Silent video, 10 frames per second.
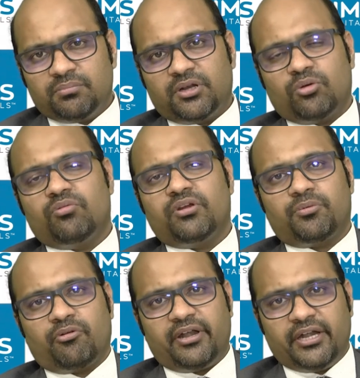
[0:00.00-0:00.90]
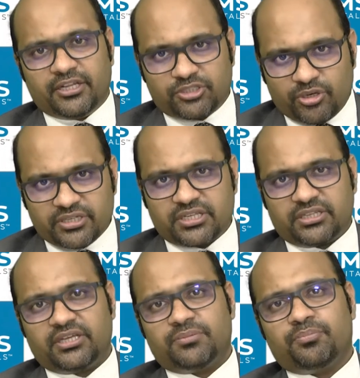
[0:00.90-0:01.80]
But however, provided a choice, I
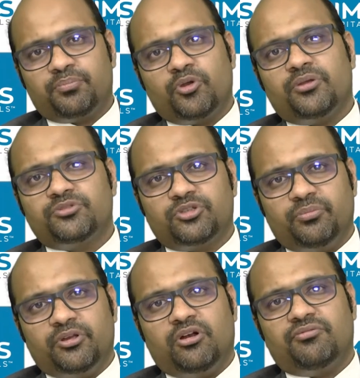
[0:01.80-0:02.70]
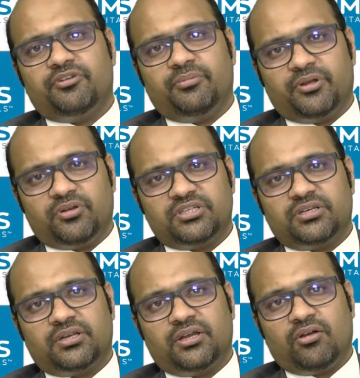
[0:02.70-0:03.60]
think POEM should be offered because it
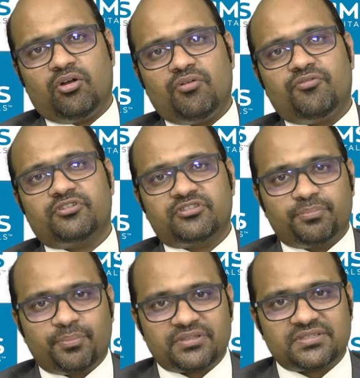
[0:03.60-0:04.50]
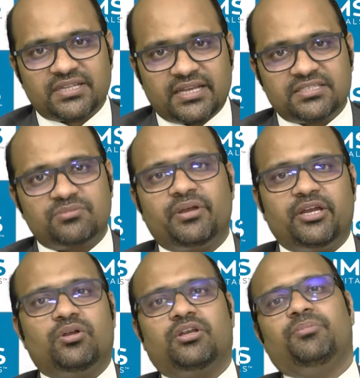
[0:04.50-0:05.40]
offers precise
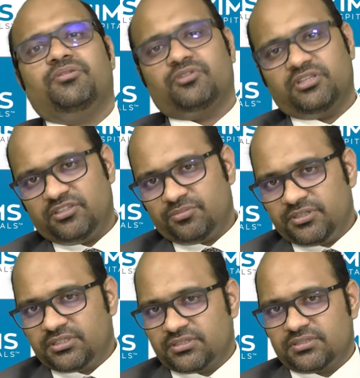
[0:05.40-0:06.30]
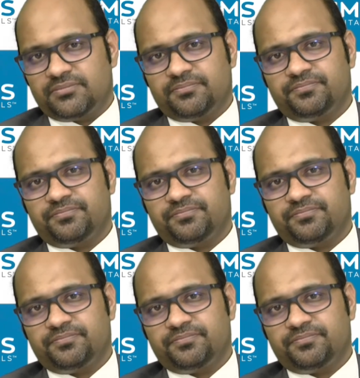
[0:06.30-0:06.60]
myotomy for these patients.